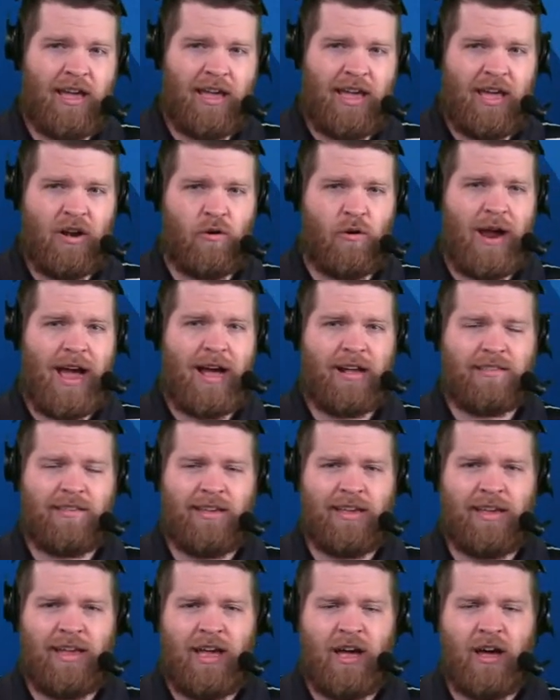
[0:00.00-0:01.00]

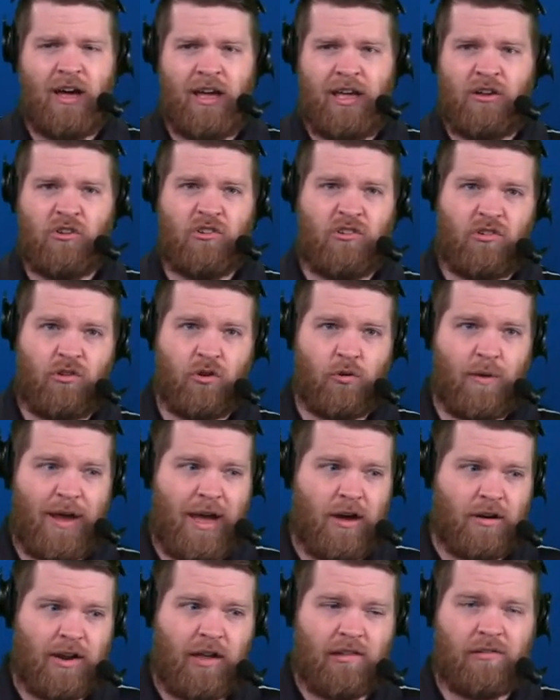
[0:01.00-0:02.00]
interacting in
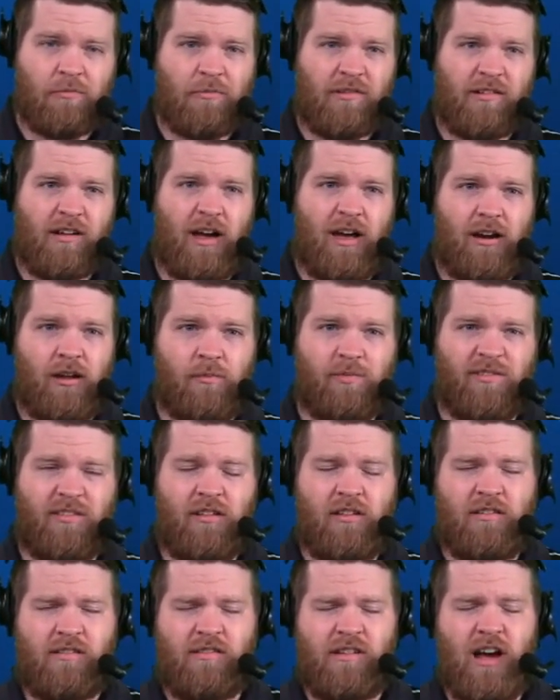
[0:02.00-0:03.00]
shoot-around, got some
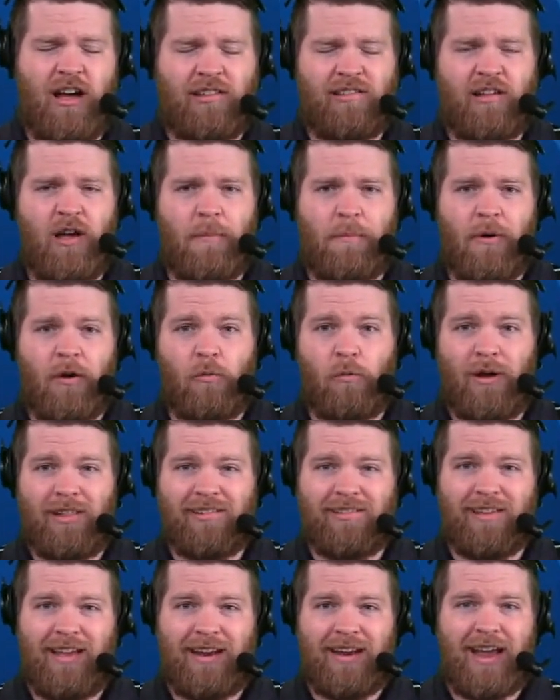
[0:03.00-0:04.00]
shots up on
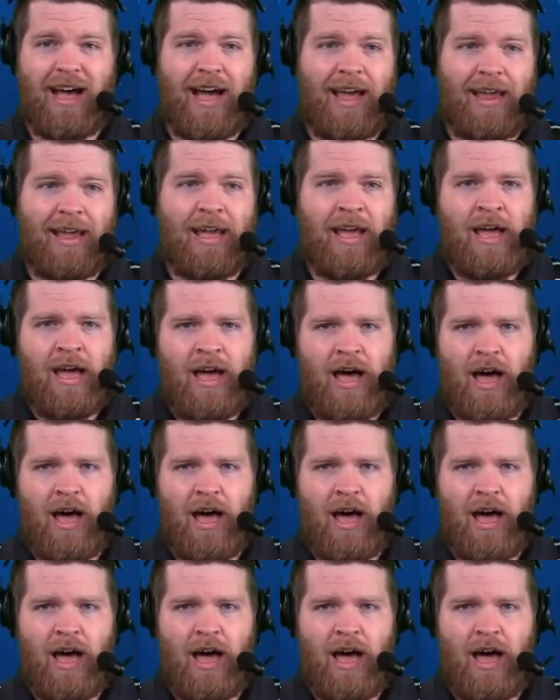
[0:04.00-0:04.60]
Wednesday night.